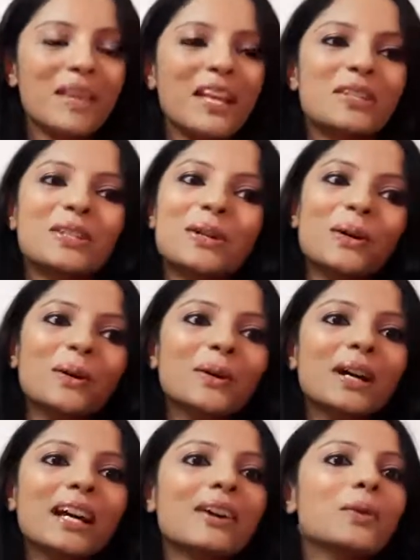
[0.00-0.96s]
So
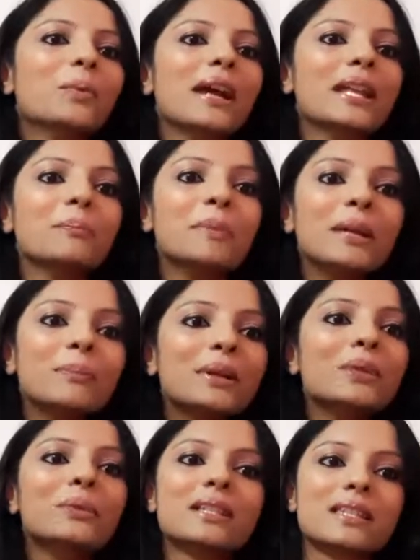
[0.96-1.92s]
when people
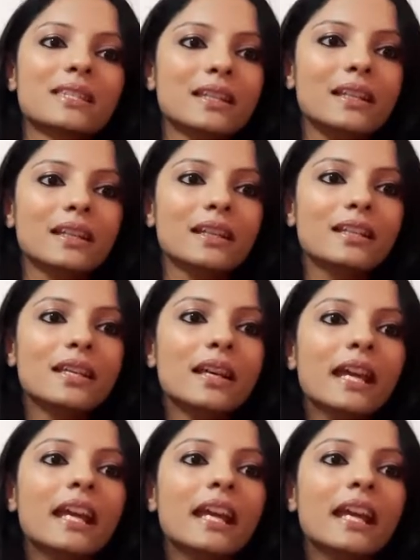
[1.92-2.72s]
will see it,